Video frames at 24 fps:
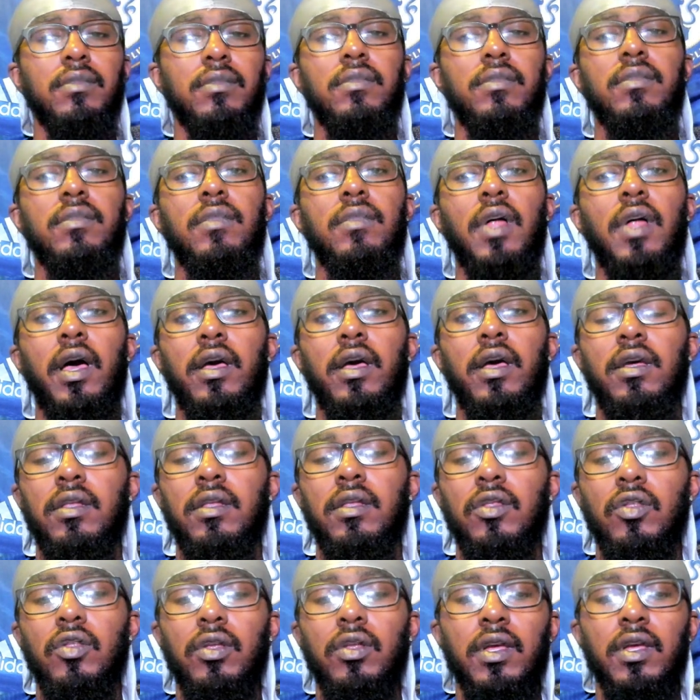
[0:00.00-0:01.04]
Like,
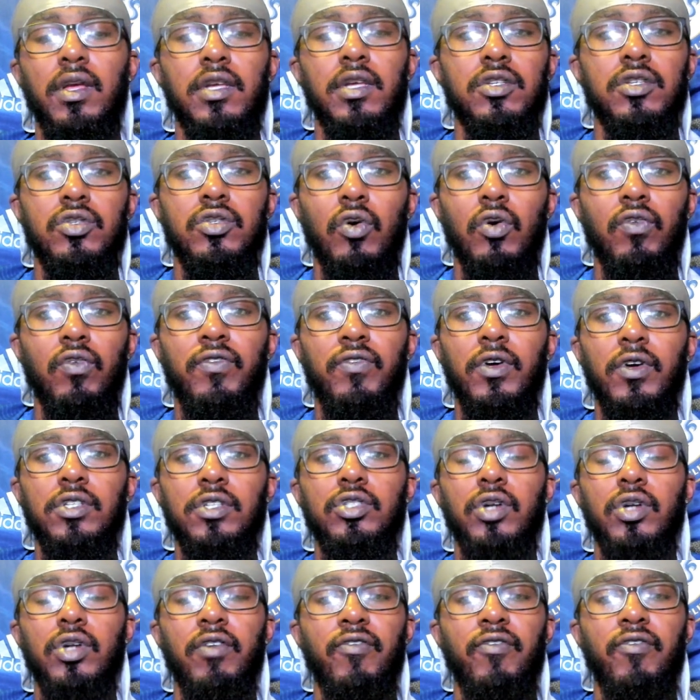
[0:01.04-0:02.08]
it's so
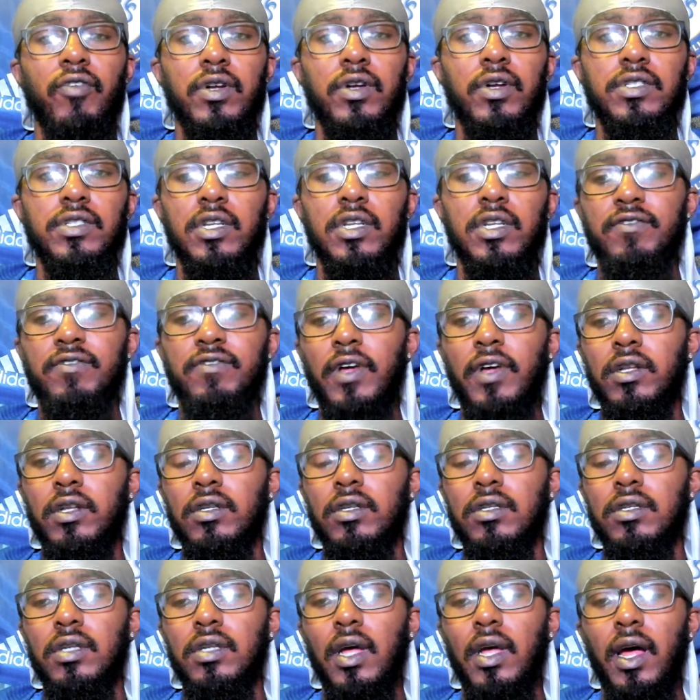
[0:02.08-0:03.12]
frustrating for us as
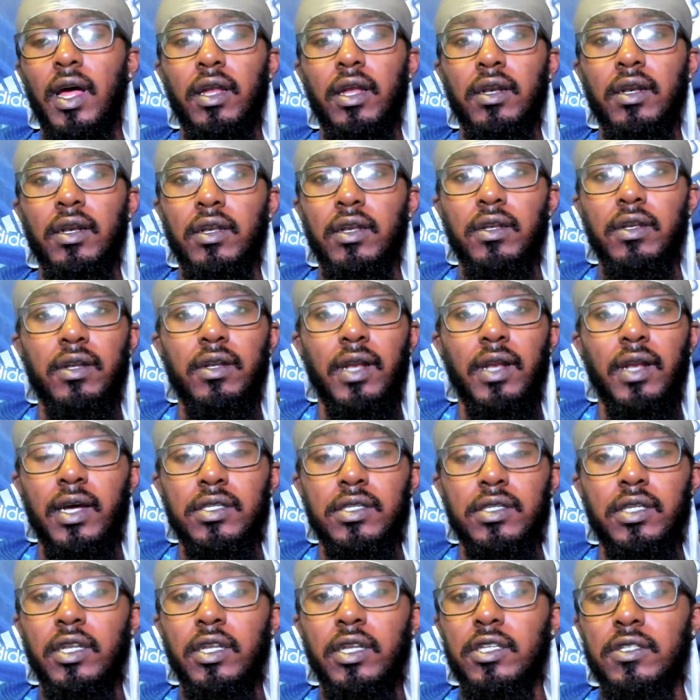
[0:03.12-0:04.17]
fans. And like I
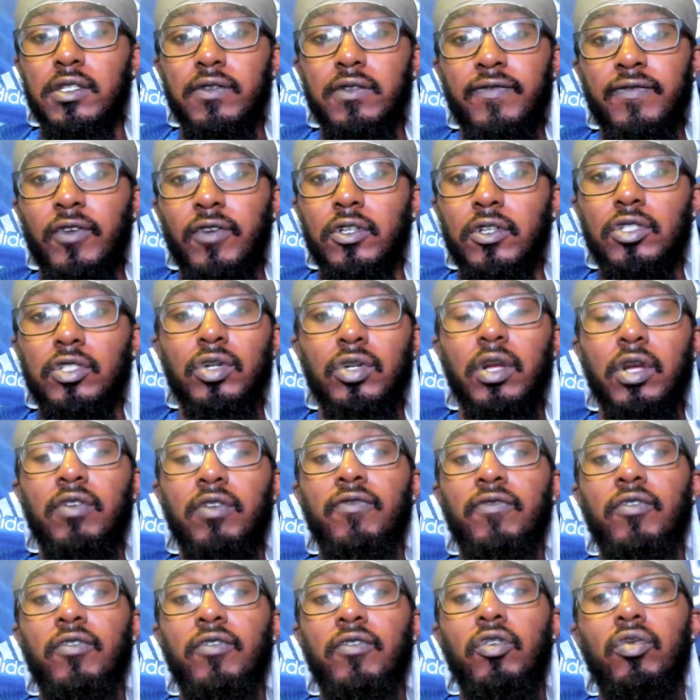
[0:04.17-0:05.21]
said, it's frustrating for
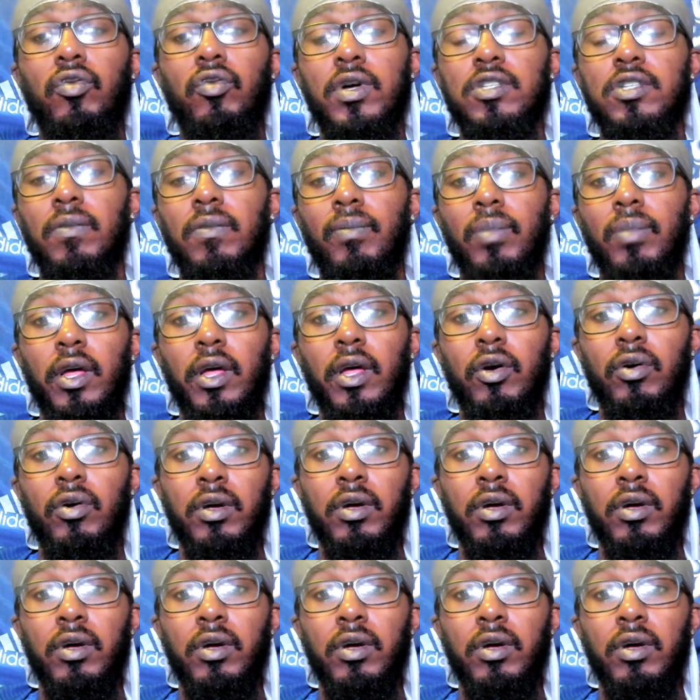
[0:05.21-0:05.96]
you as a player.